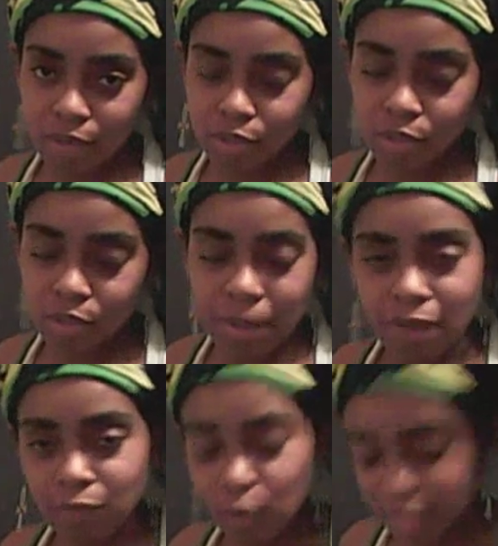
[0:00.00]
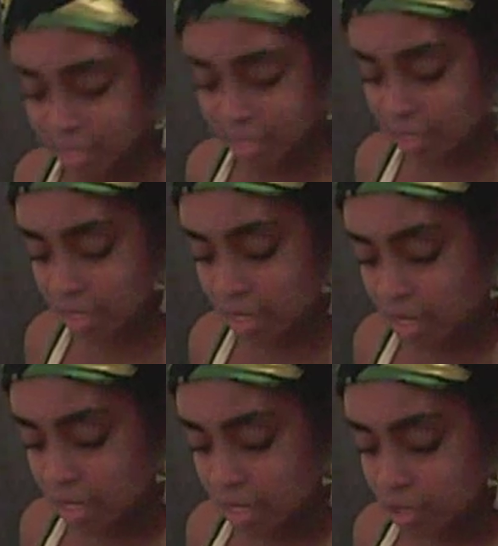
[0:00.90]
out to about 40,
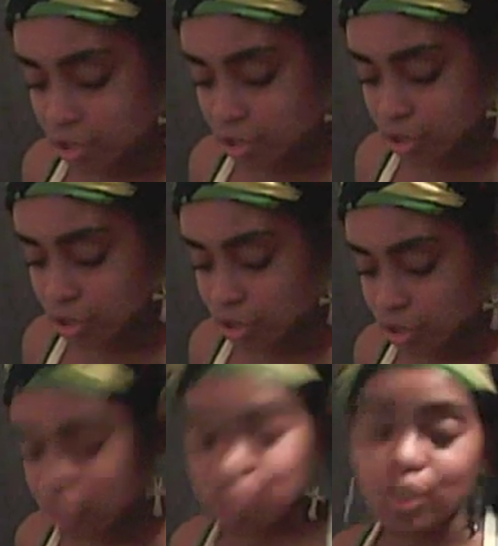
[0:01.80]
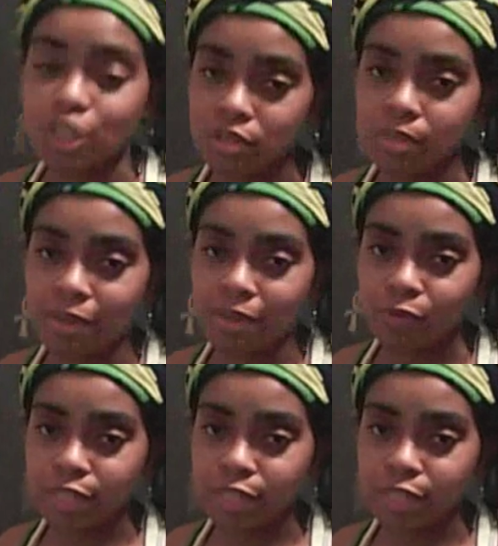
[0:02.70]
it'll stretch out to about